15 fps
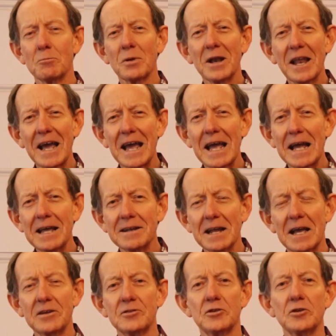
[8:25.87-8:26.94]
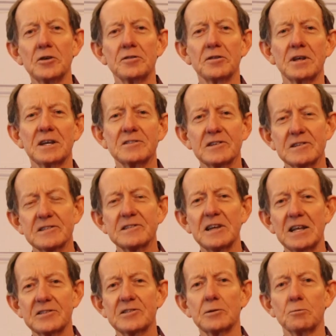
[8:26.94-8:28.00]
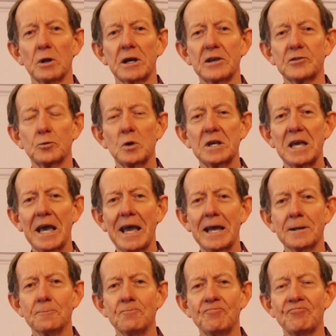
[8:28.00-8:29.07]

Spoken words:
plan and do things as sensibly as we can.